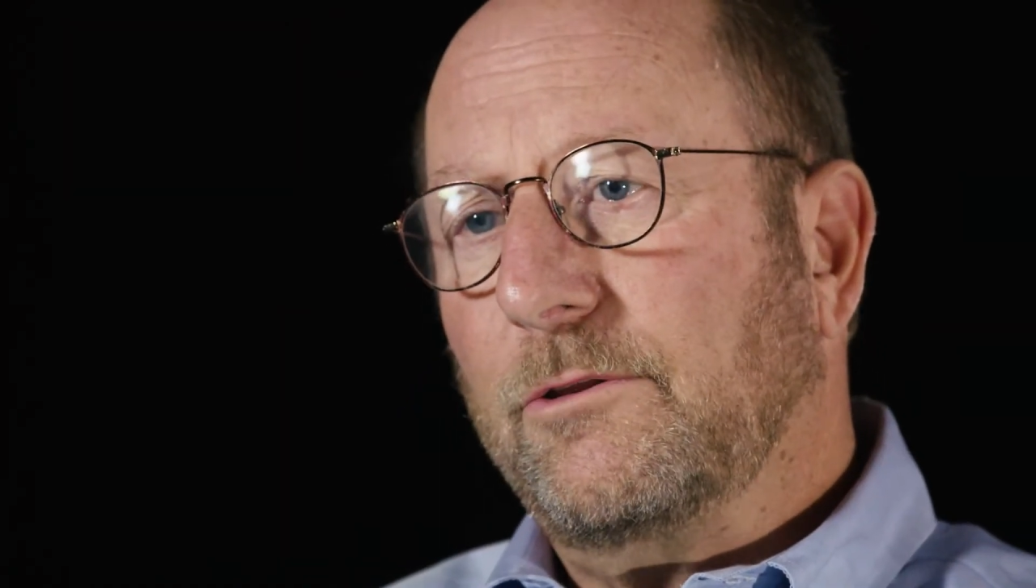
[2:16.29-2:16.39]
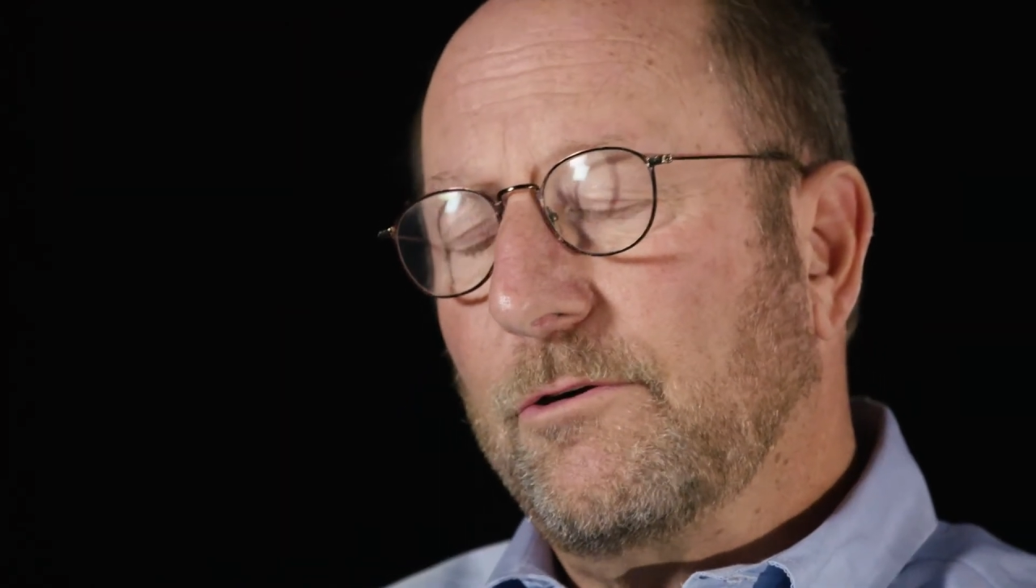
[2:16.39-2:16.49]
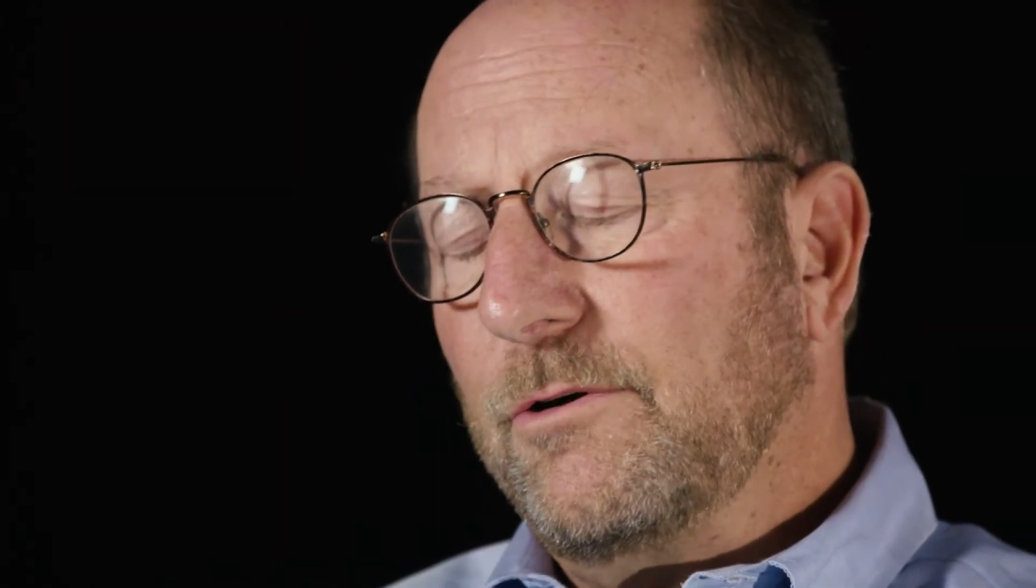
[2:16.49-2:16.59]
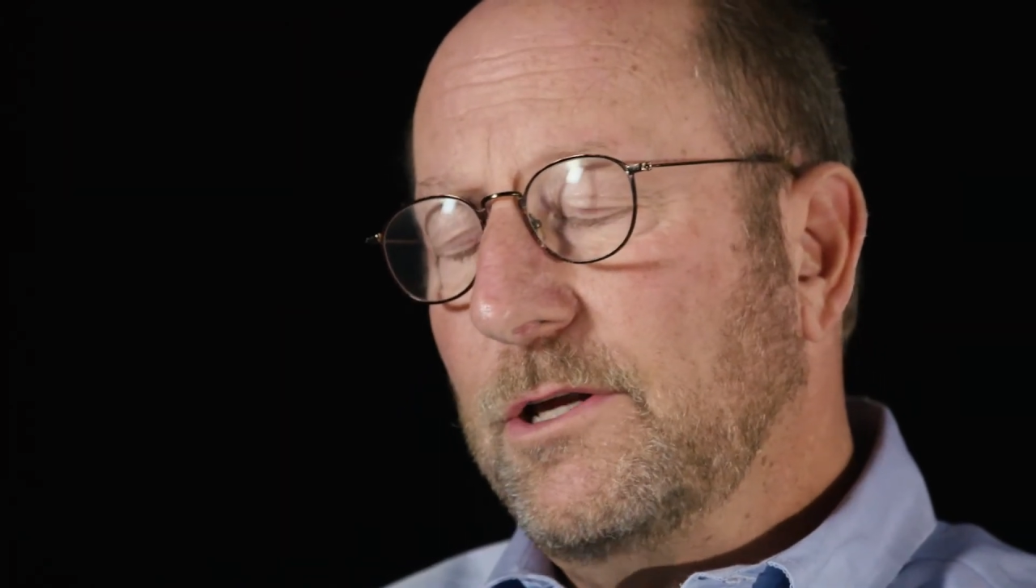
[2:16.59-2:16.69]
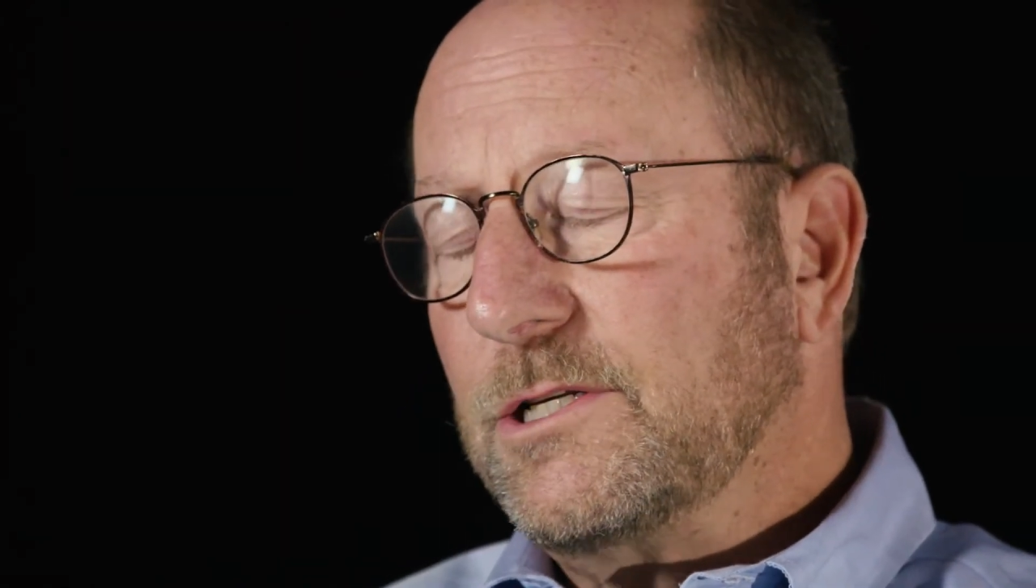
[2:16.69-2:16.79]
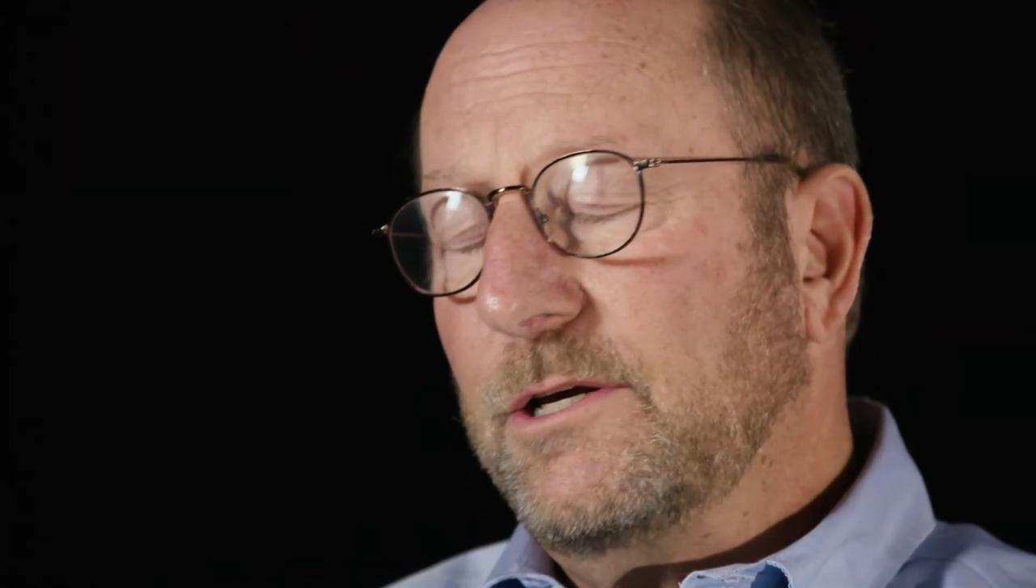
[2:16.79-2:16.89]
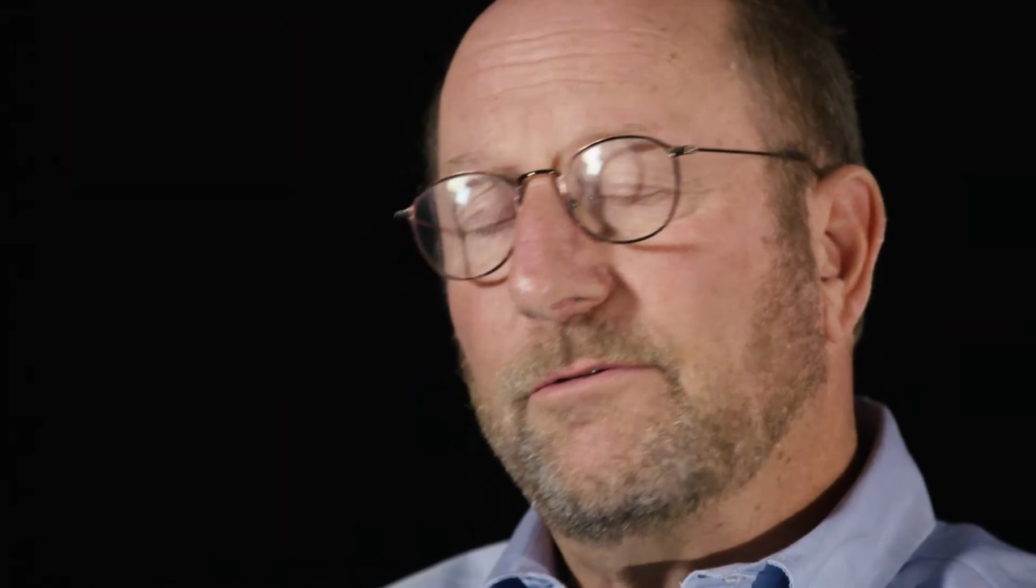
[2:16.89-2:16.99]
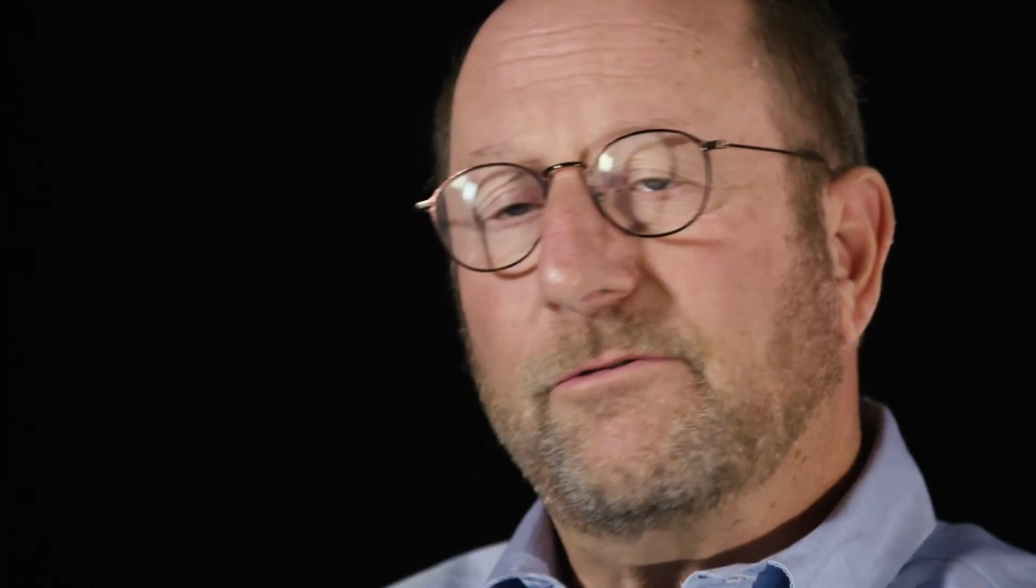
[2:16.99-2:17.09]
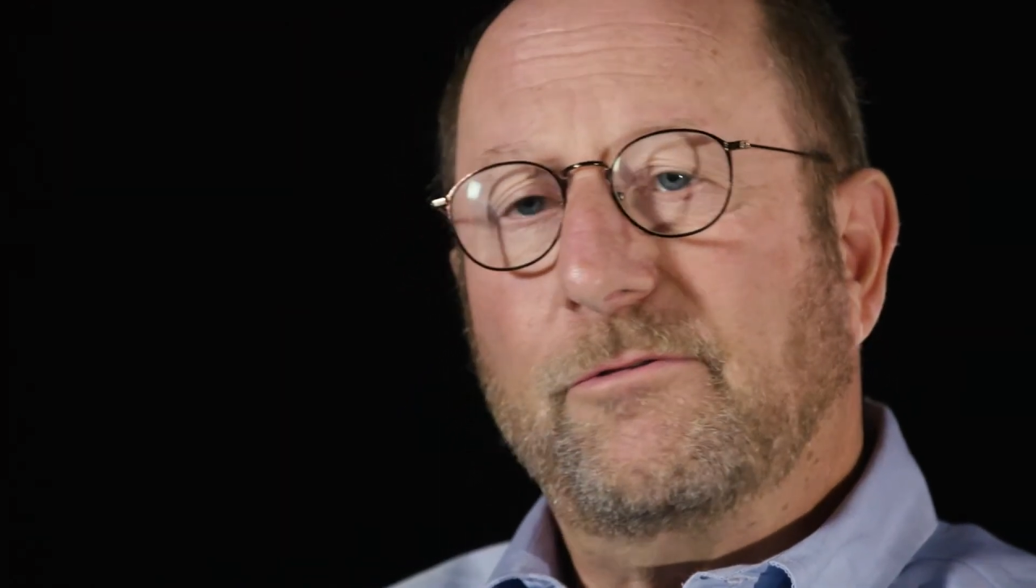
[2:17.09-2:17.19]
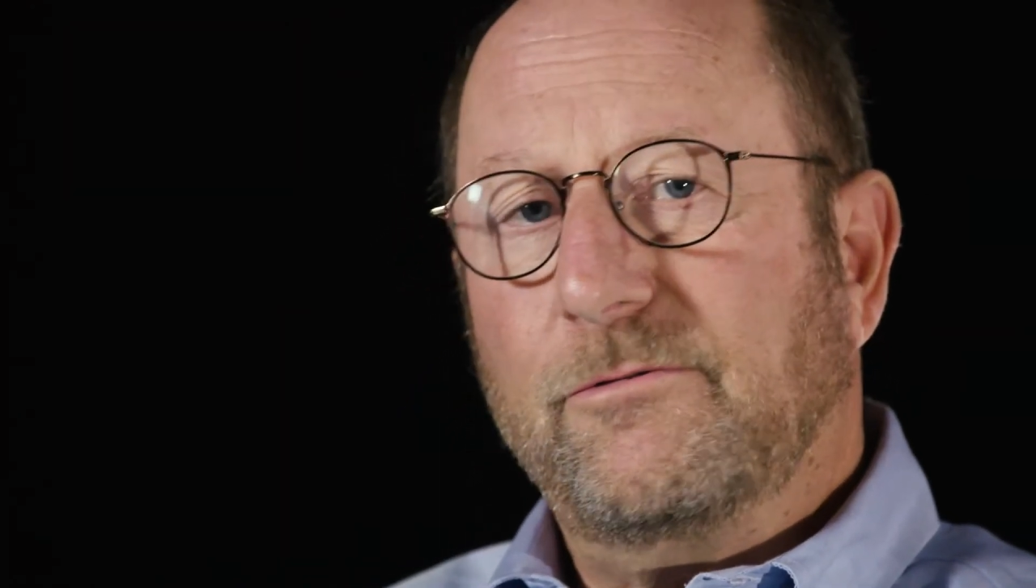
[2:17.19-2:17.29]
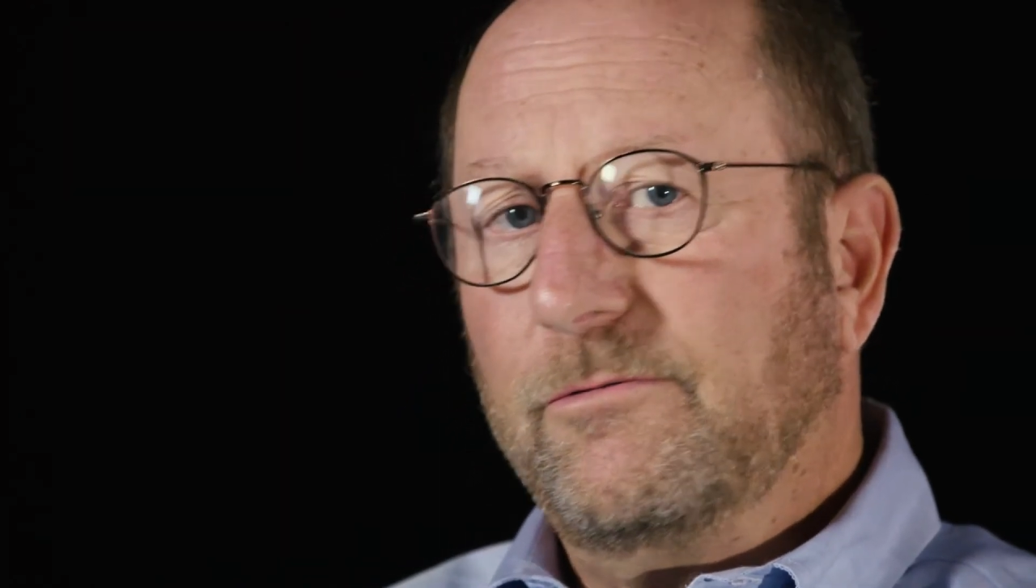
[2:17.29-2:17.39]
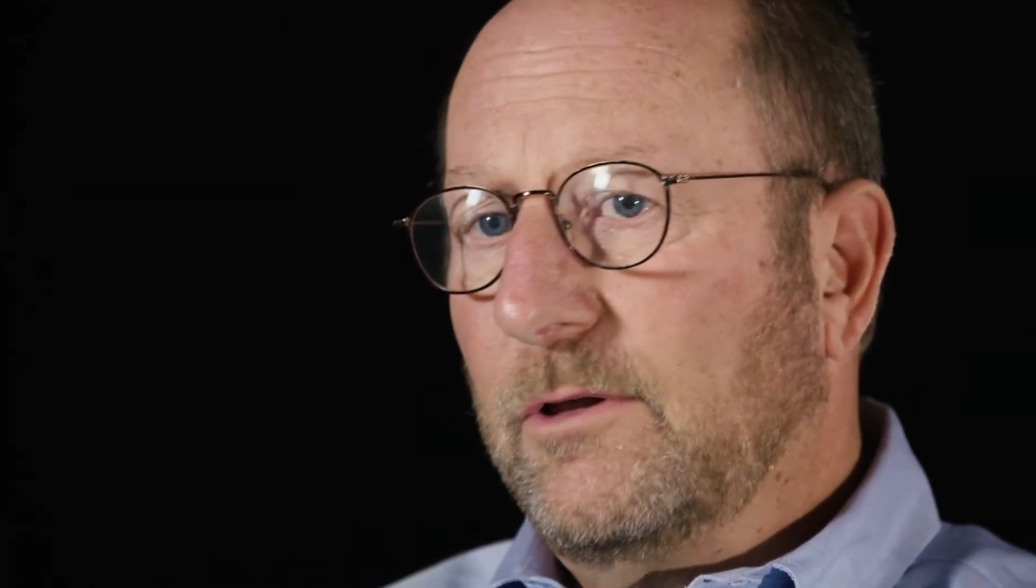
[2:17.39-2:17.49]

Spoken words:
30s, if